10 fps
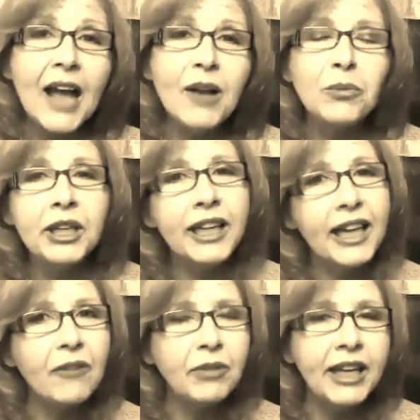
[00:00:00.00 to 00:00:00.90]

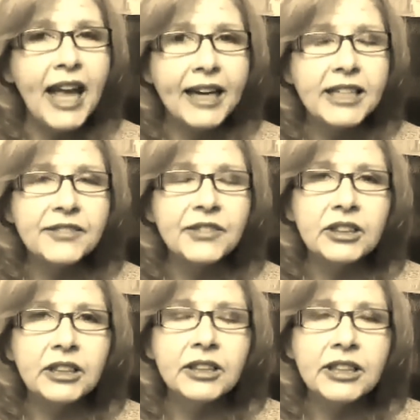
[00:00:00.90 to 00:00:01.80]
really had a
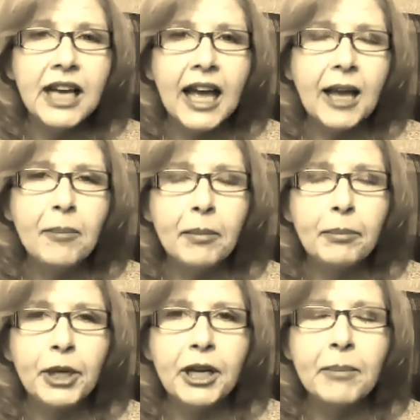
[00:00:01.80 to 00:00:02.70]
difficult
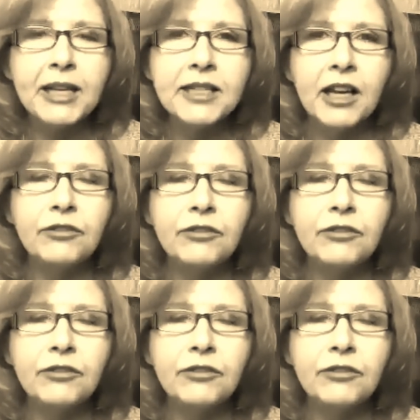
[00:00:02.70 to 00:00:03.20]
time putting myself